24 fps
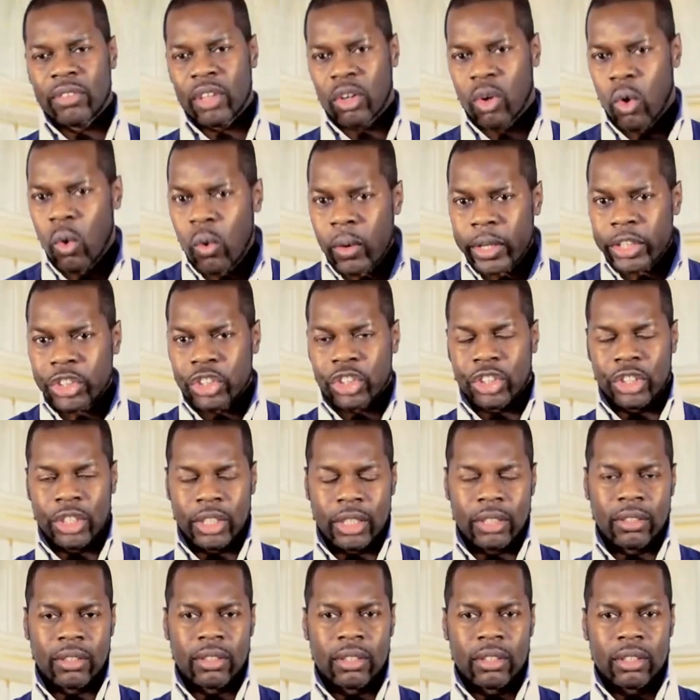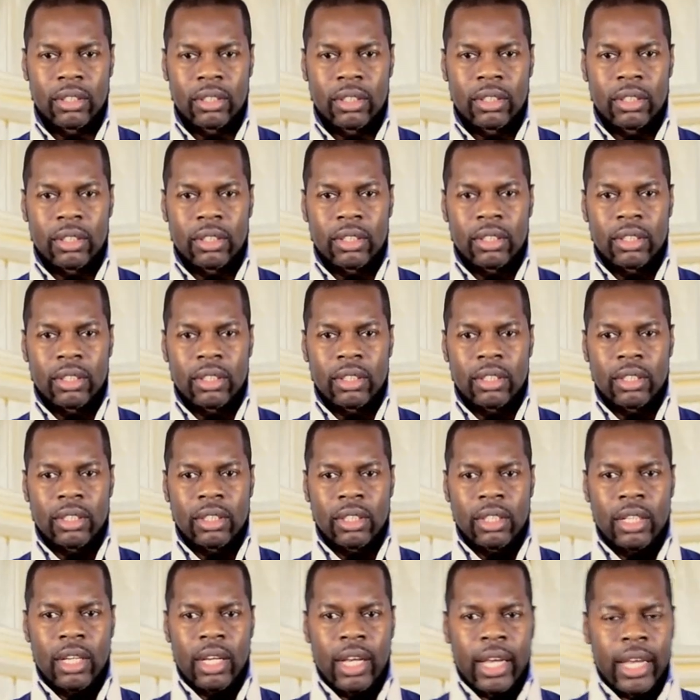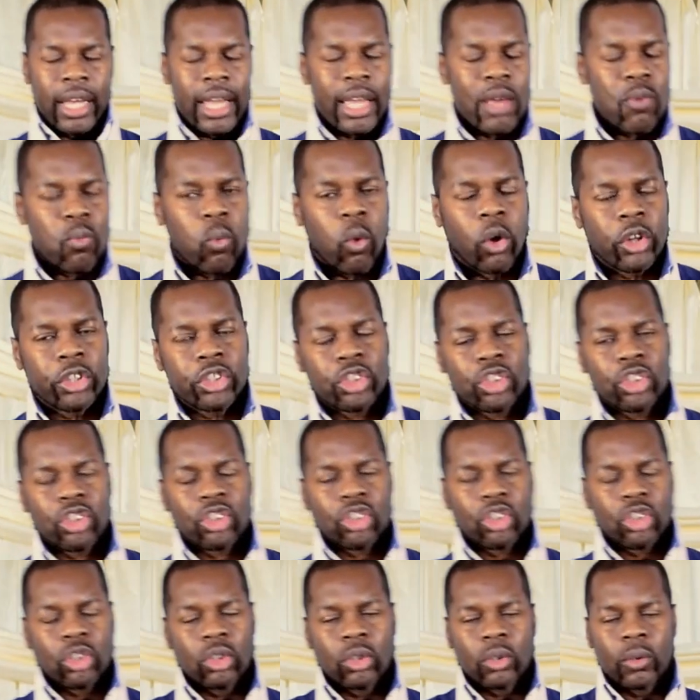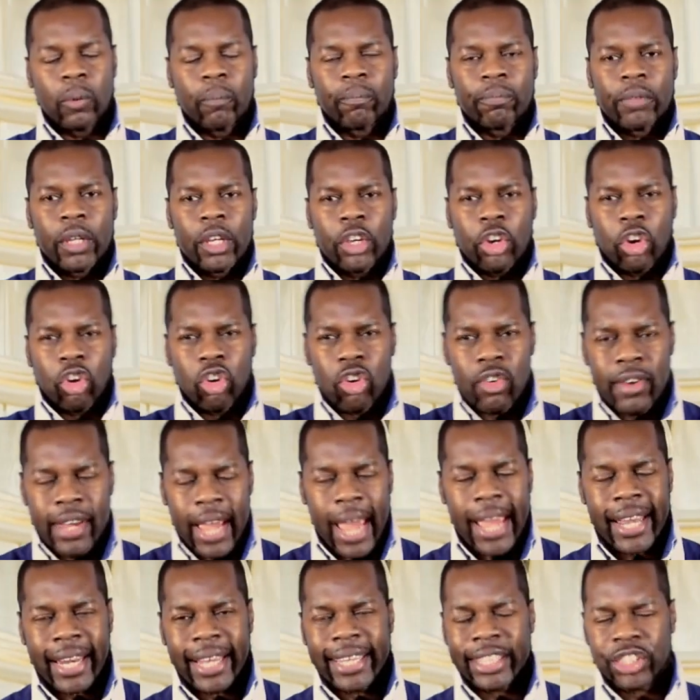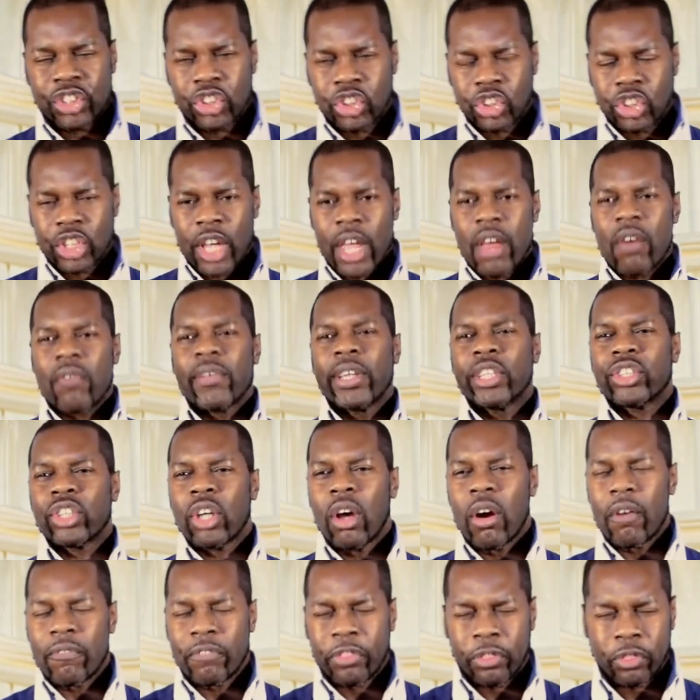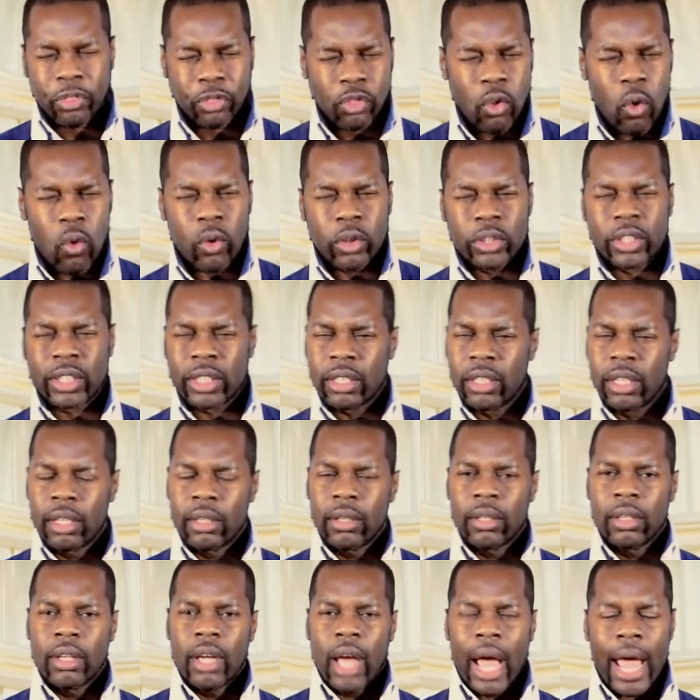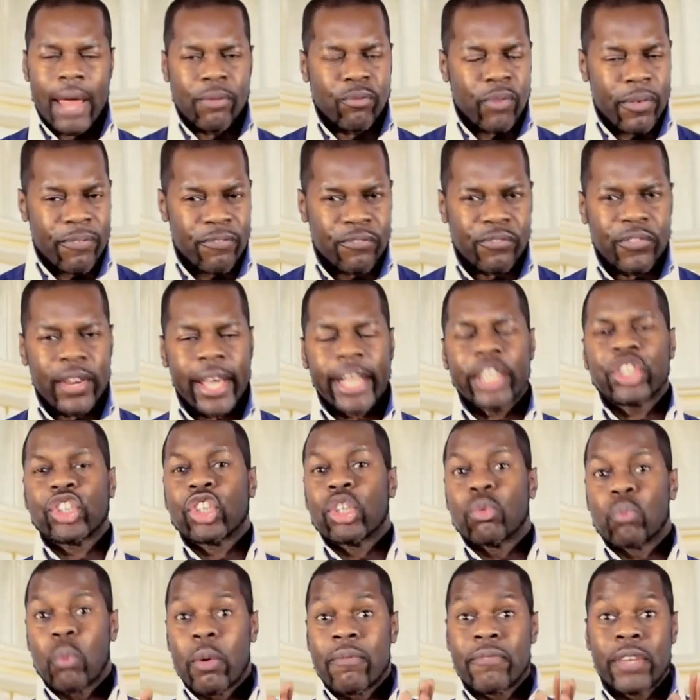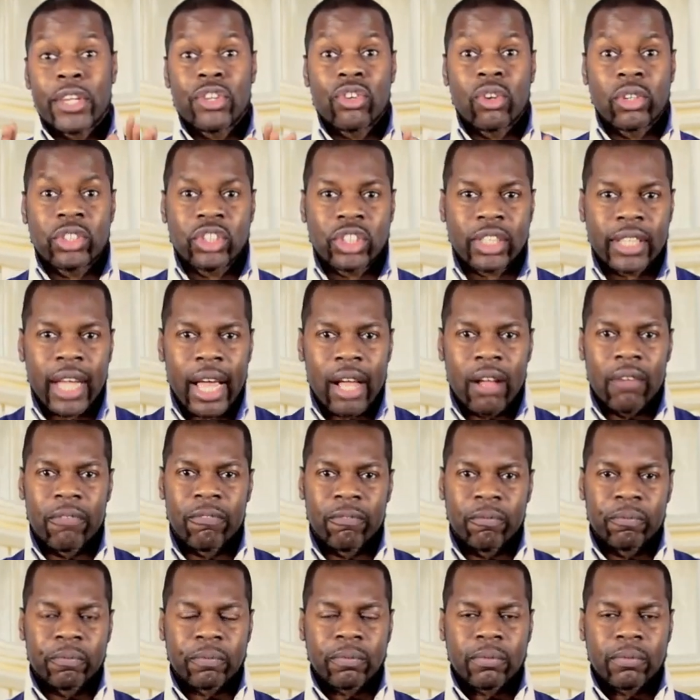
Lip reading: the question, he wants to create a series of thoughts and reflection within yourself.